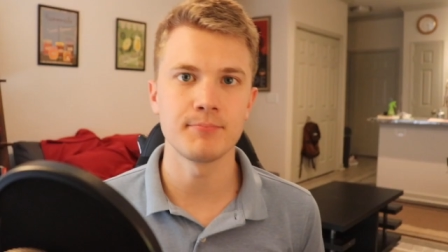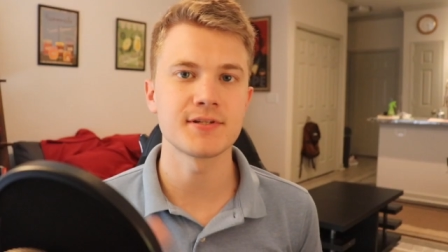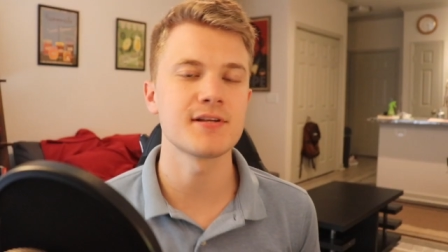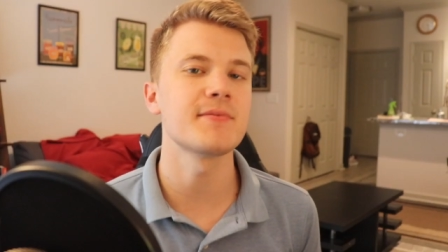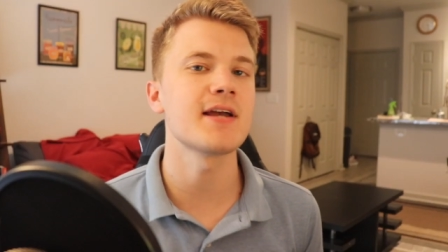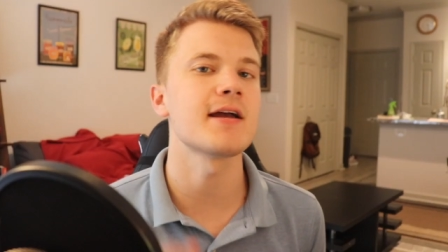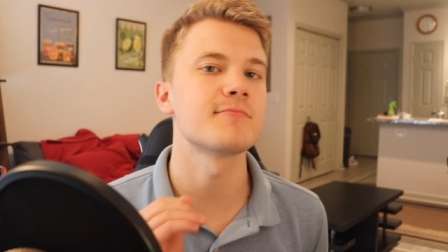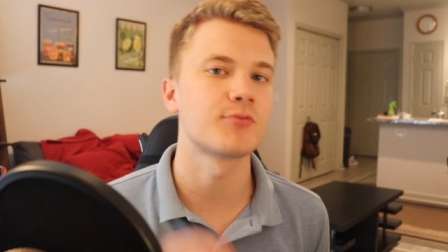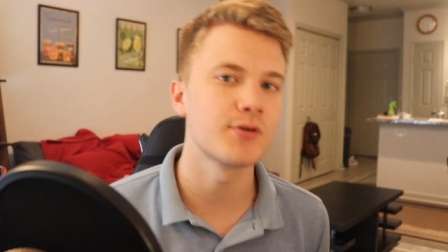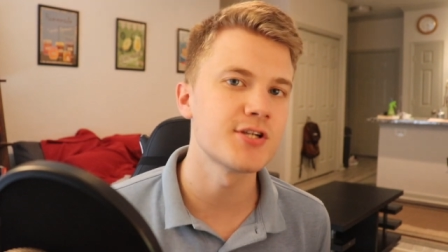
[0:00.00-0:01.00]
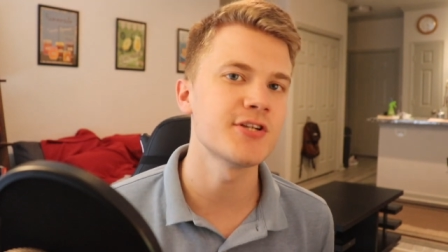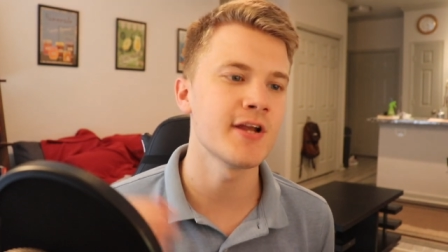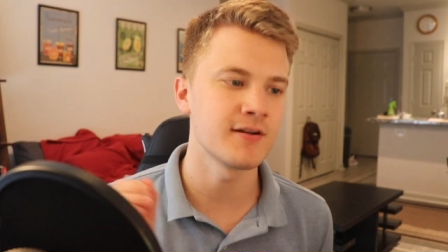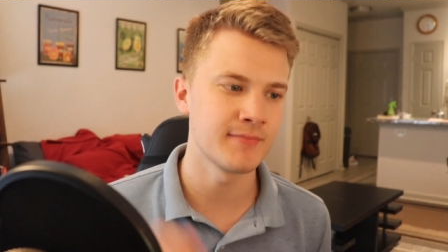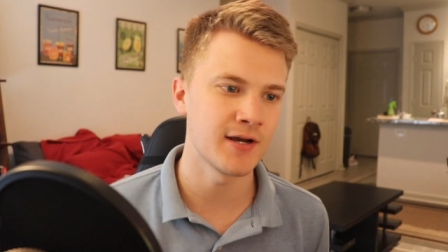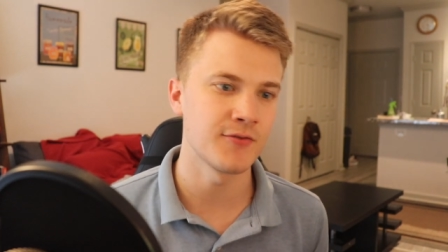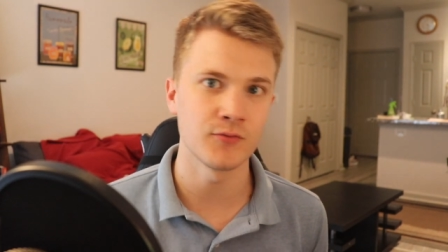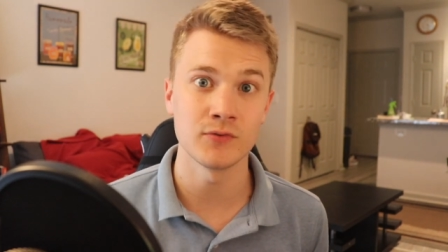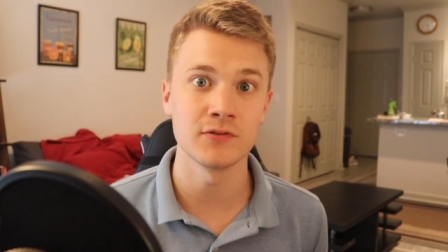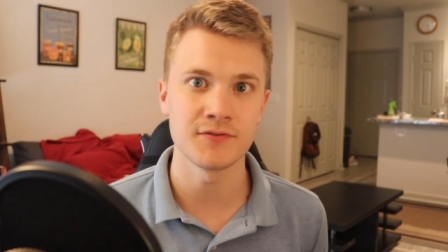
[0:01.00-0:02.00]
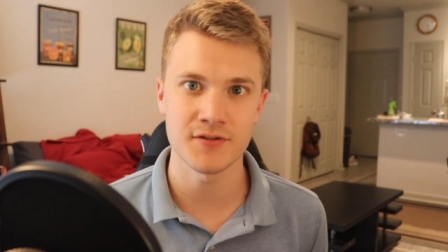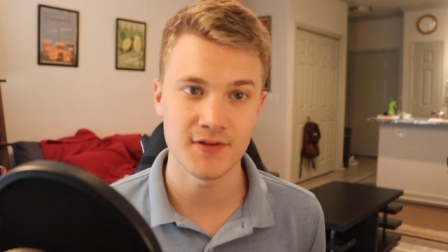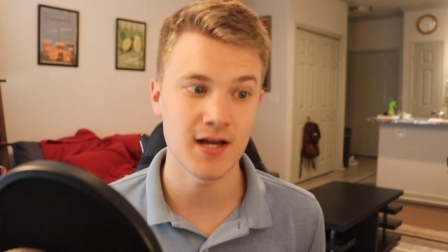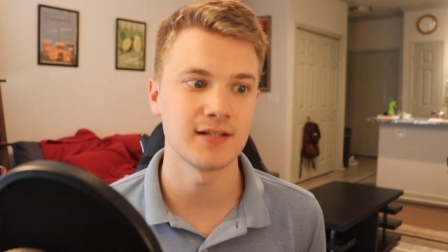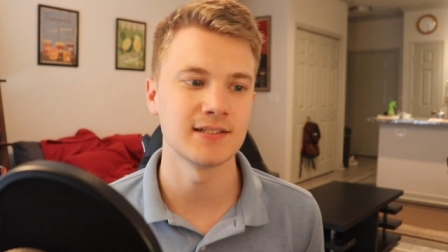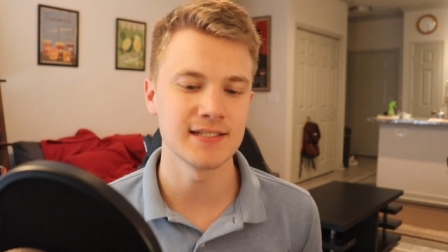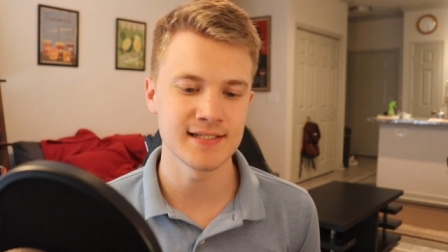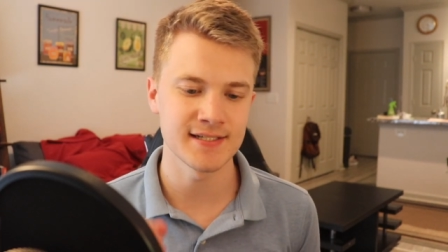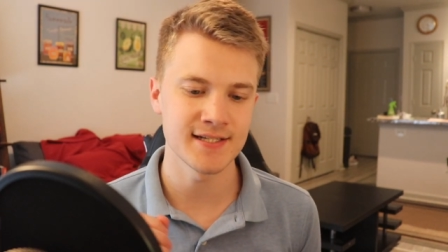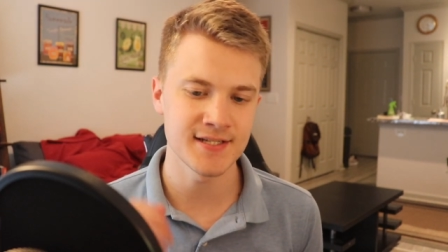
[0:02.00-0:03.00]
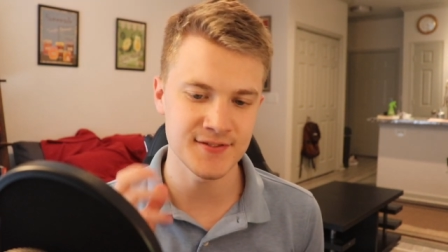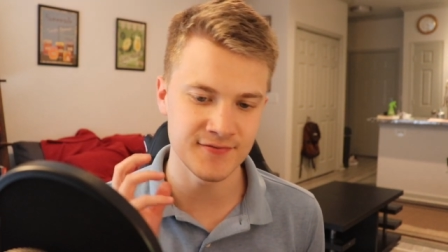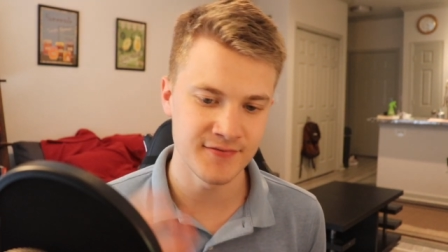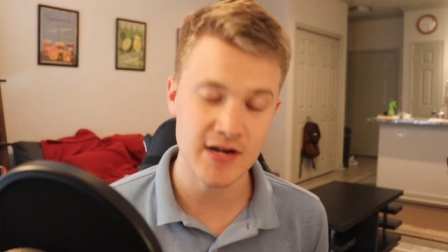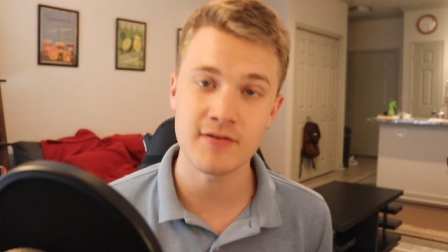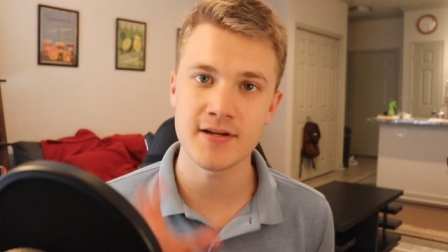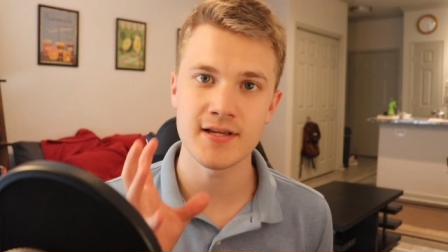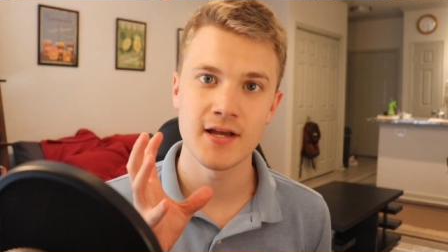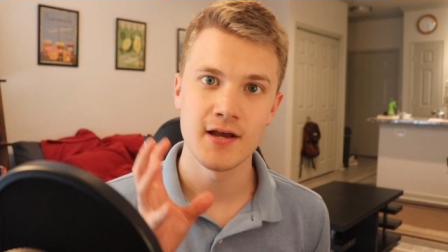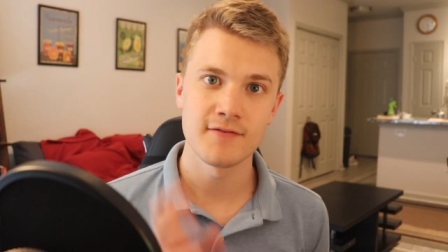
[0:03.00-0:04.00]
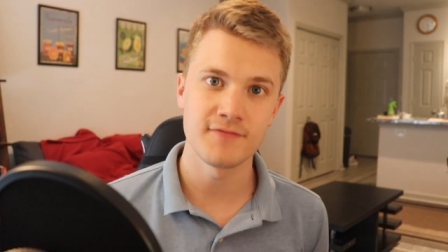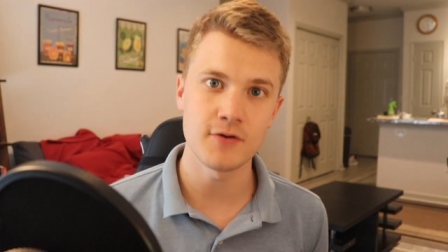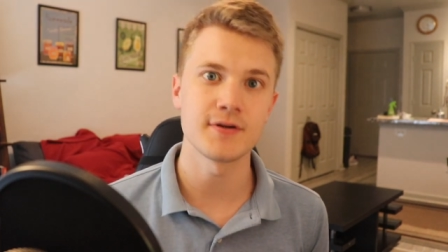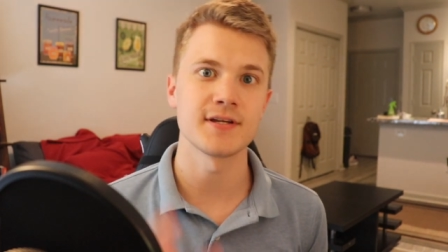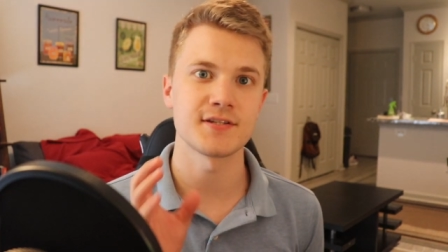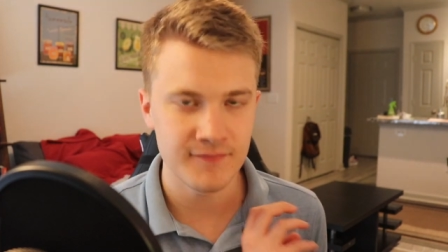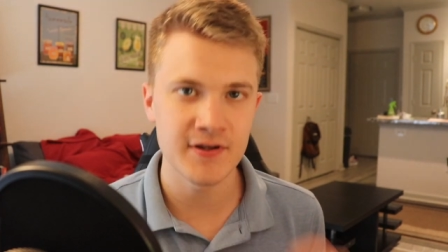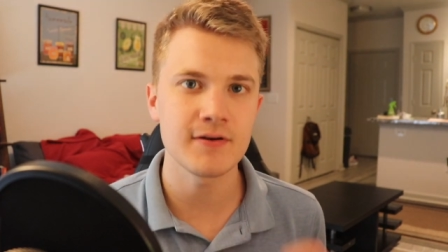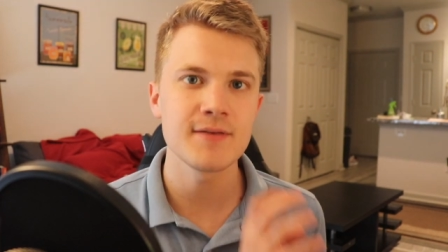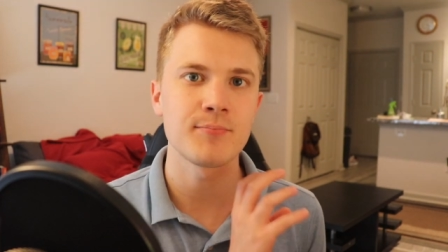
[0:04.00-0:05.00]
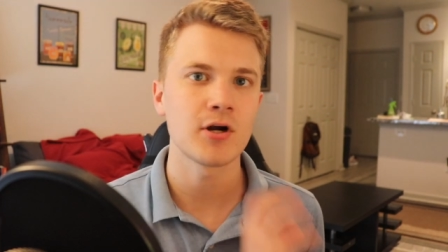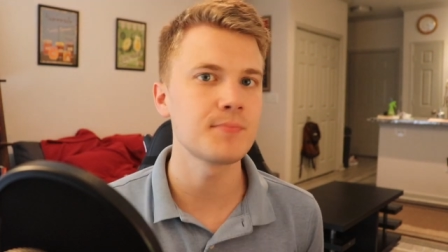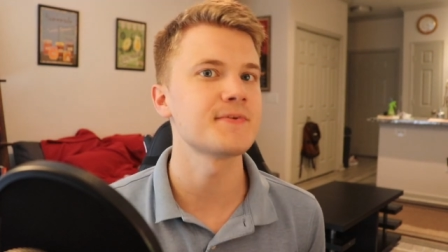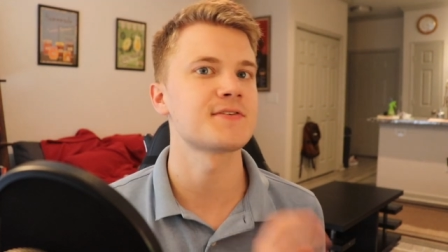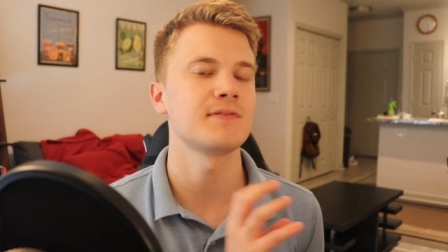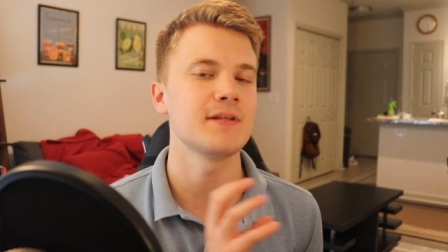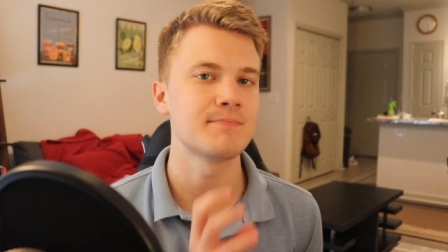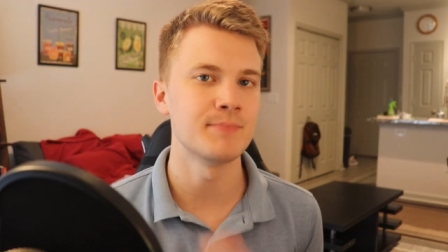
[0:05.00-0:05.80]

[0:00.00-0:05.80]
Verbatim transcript: But something I appreciate about The Wolves of Calla is it is very focused, very purposefully